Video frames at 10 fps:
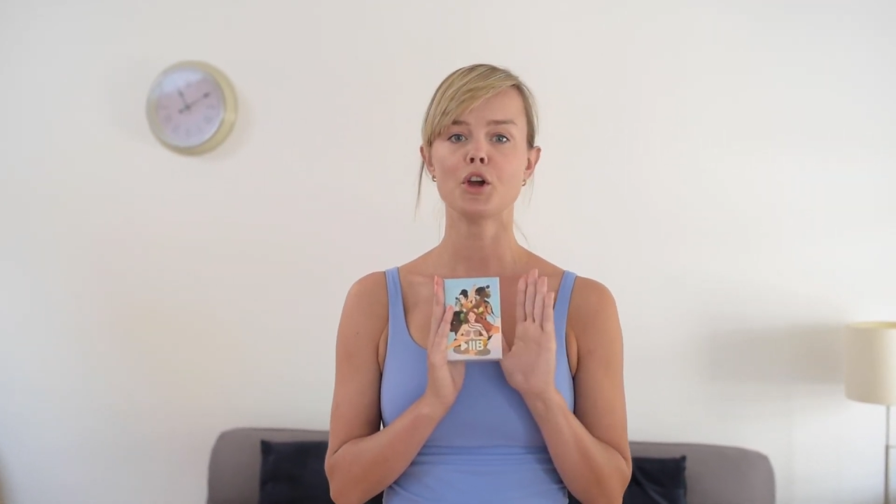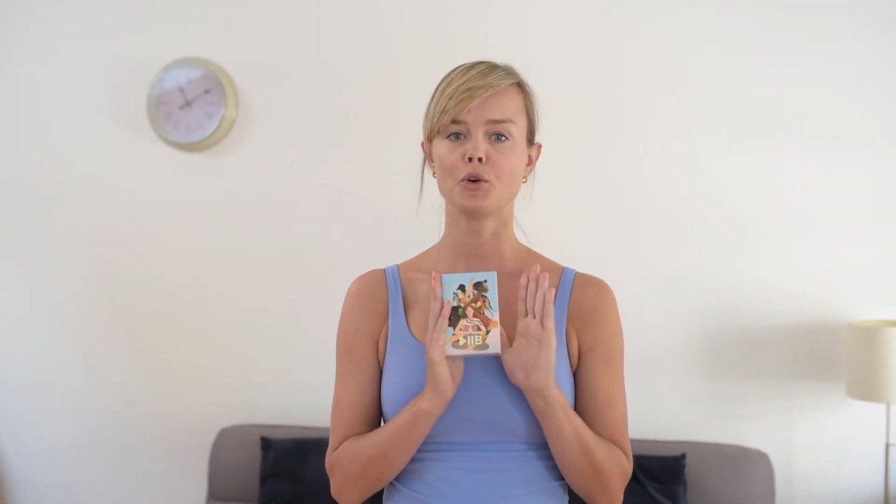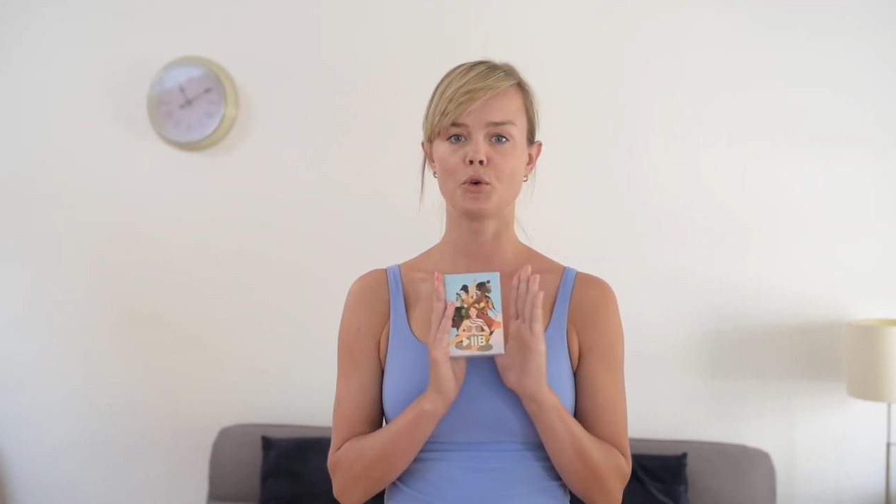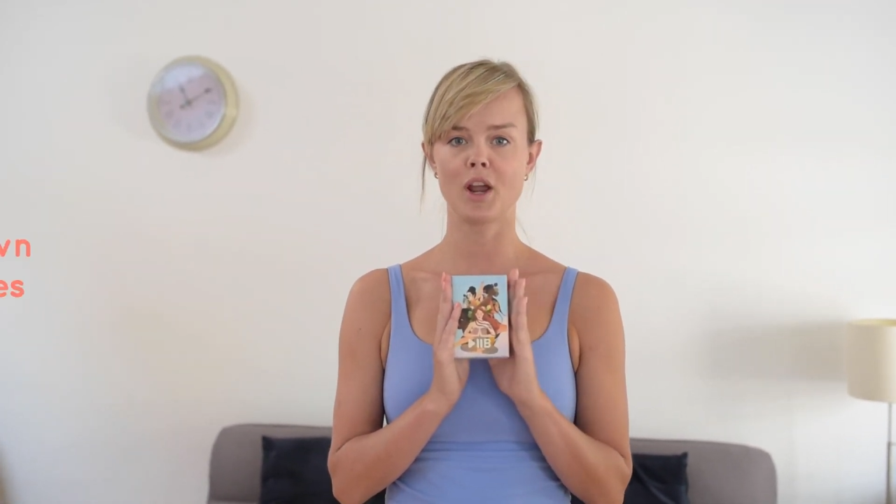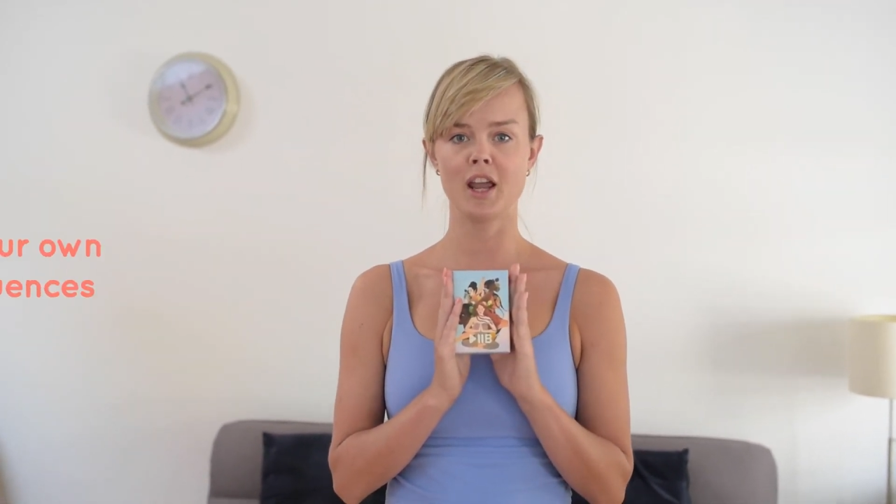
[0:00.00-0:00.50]

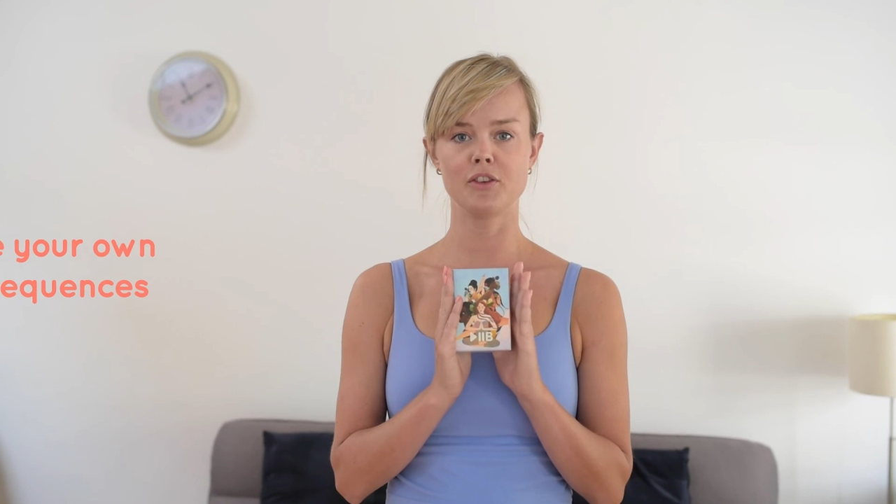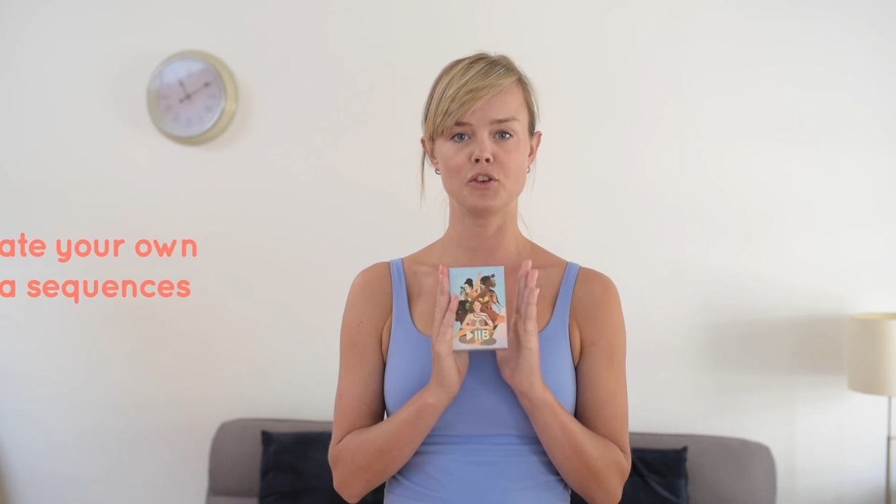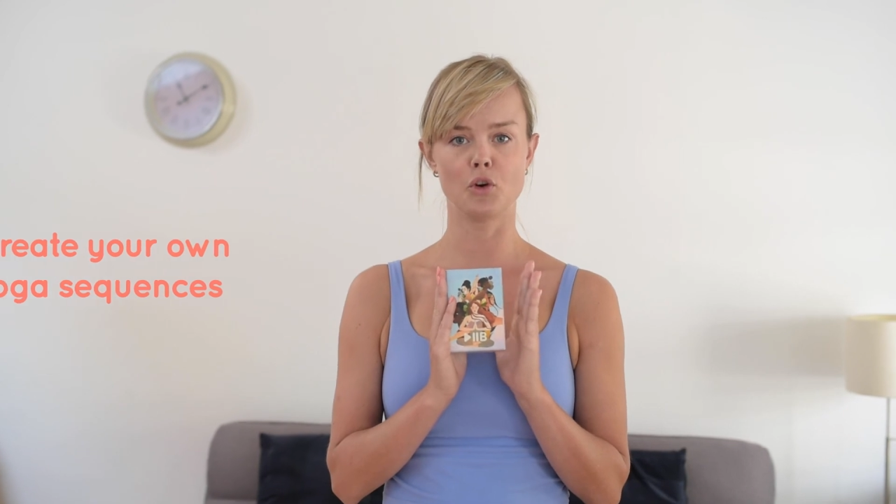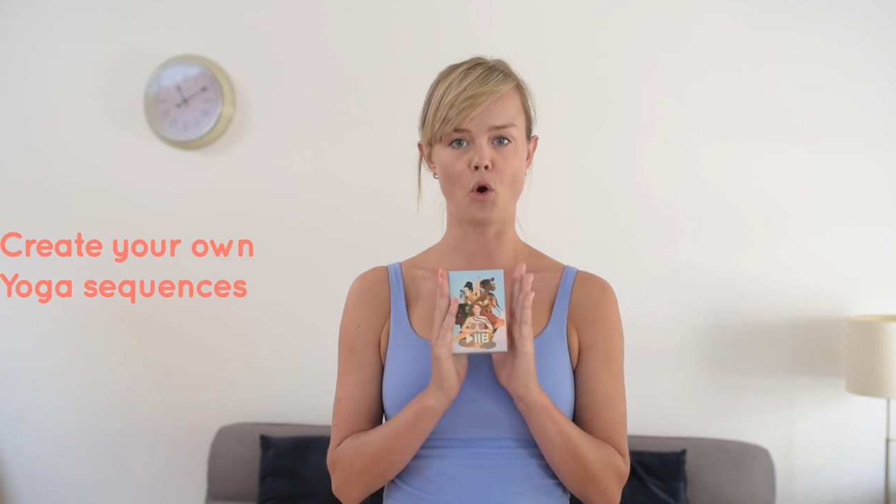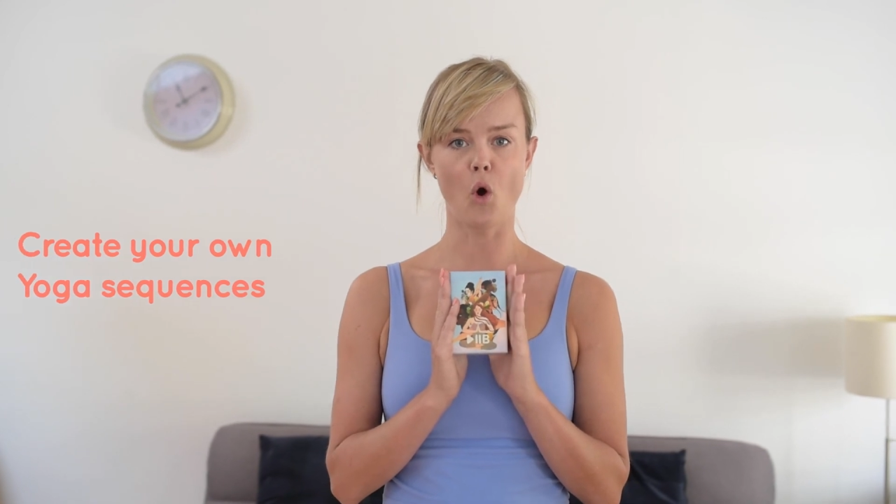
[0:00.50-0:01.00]
create
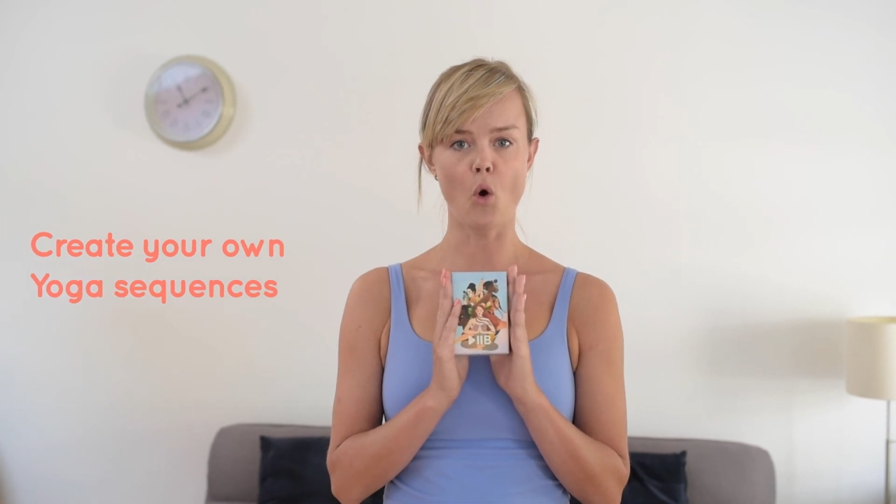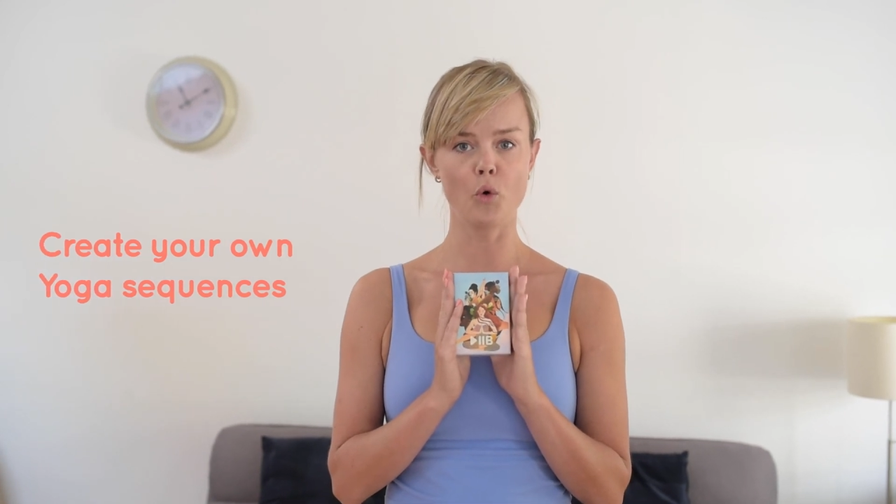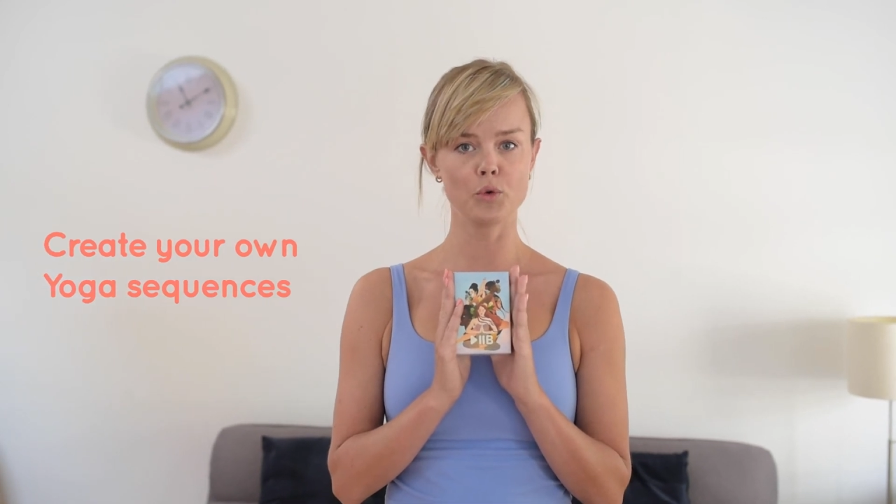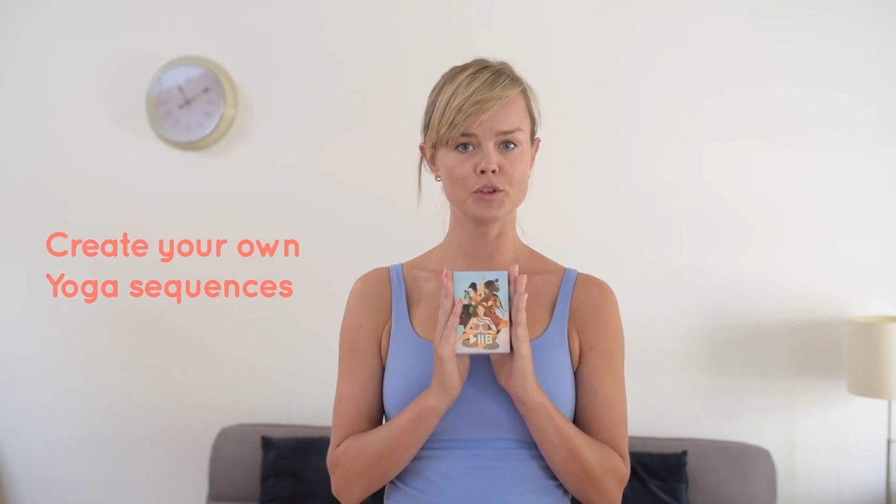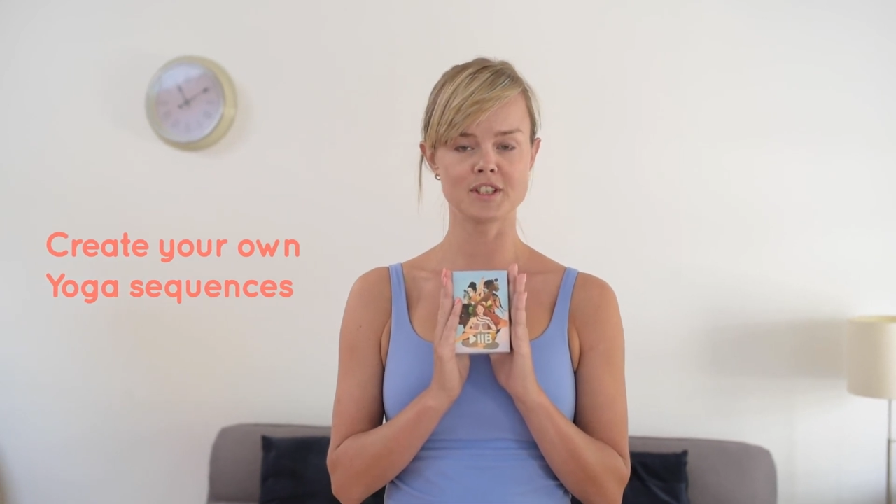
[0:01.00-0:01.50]
your
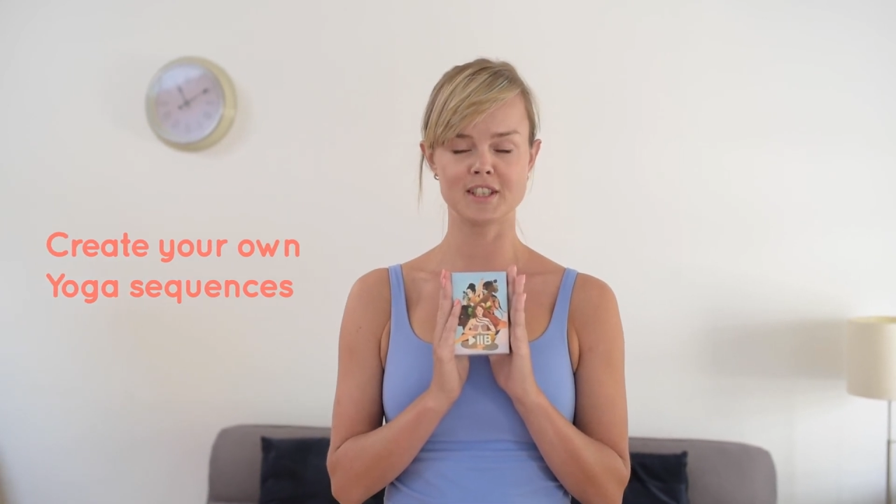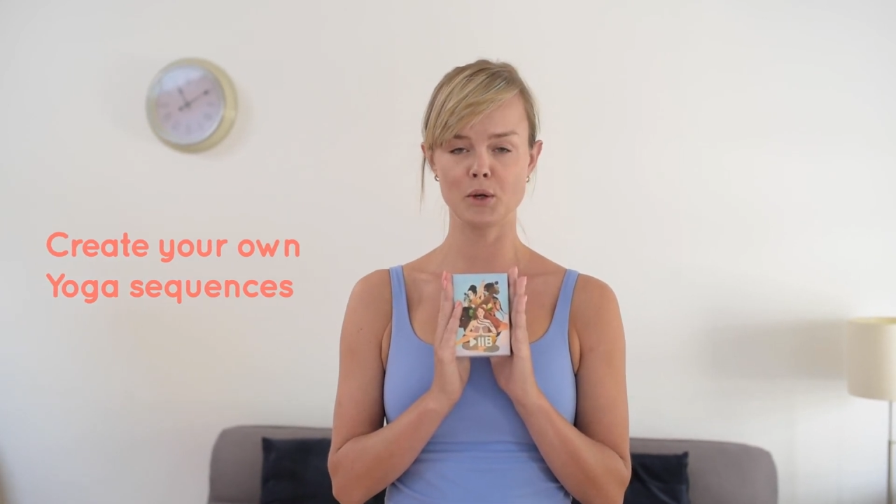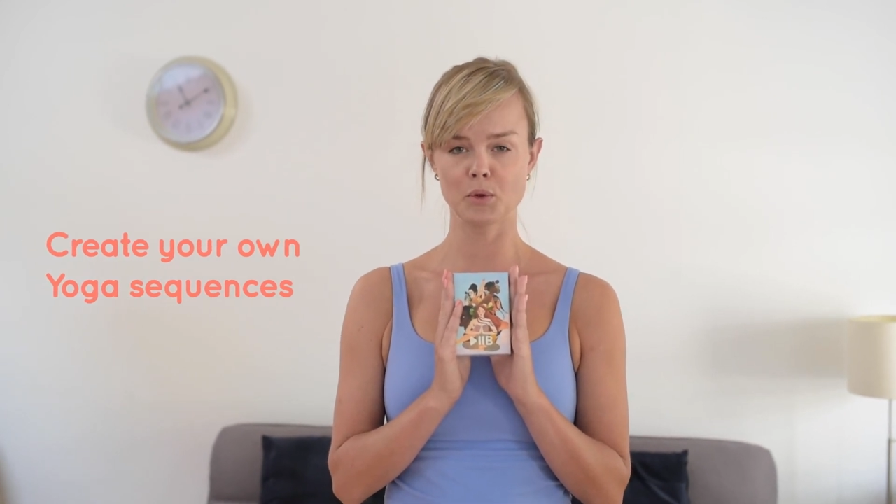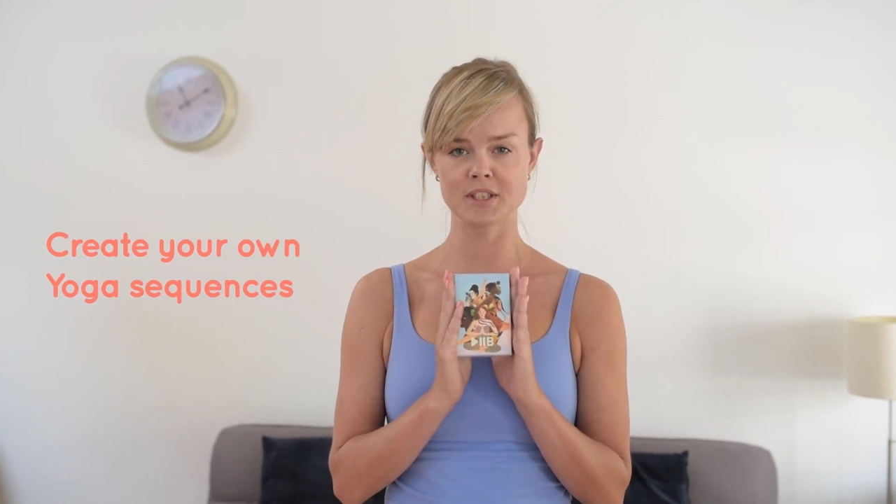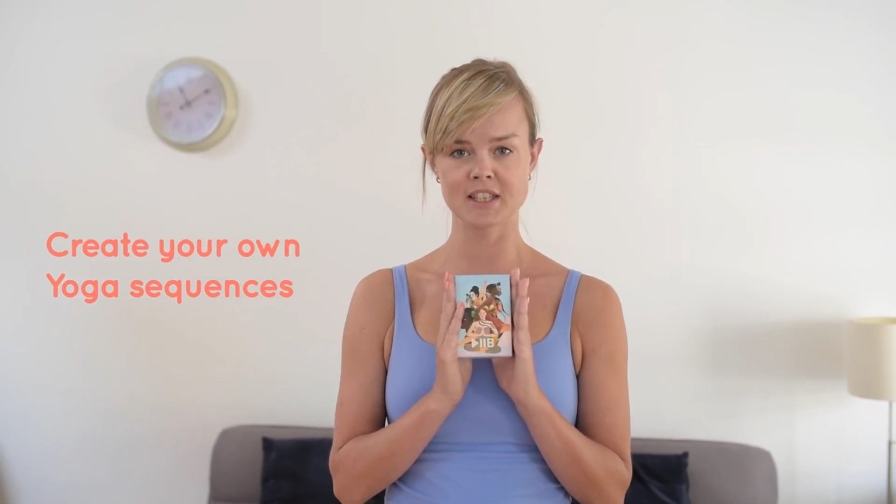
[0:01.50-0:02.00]
own
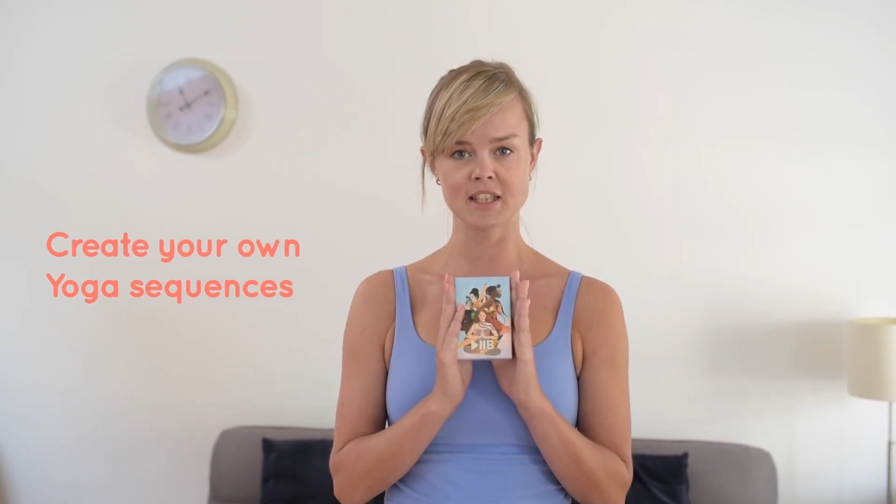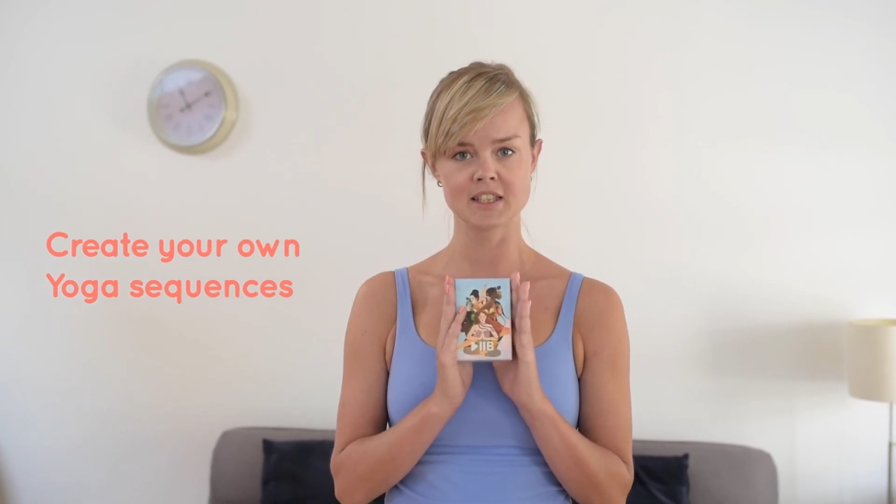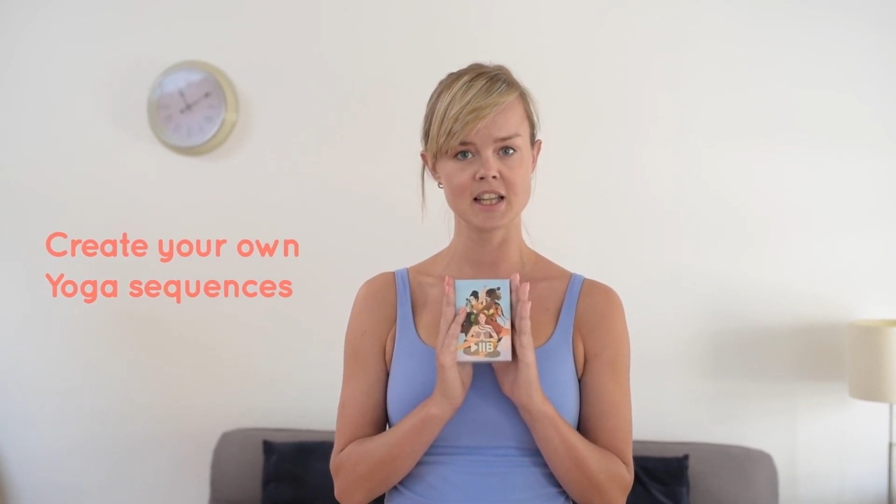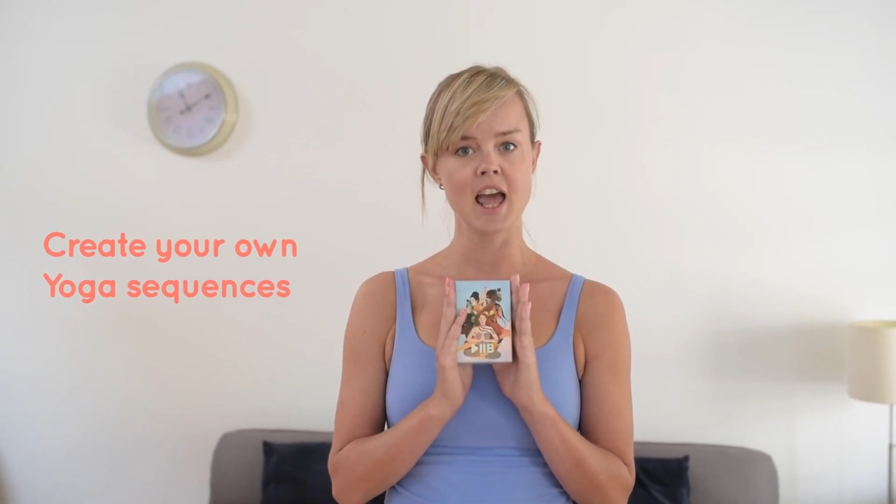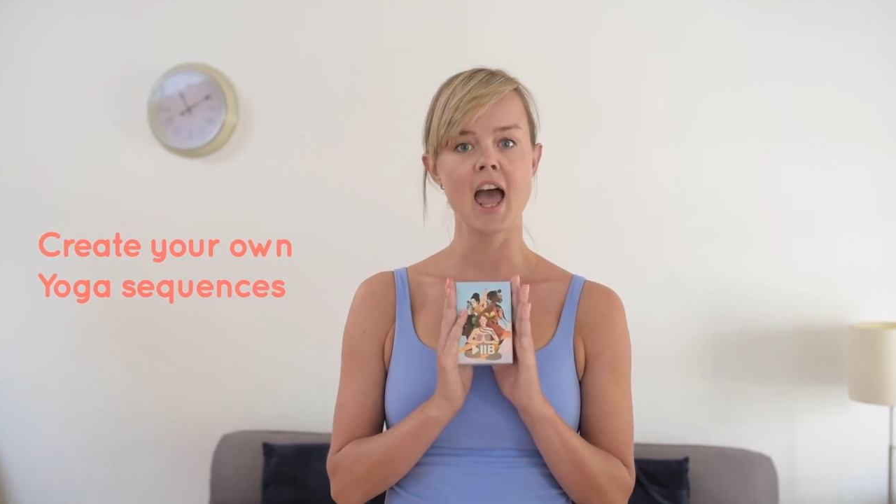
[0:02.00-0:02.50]
sequences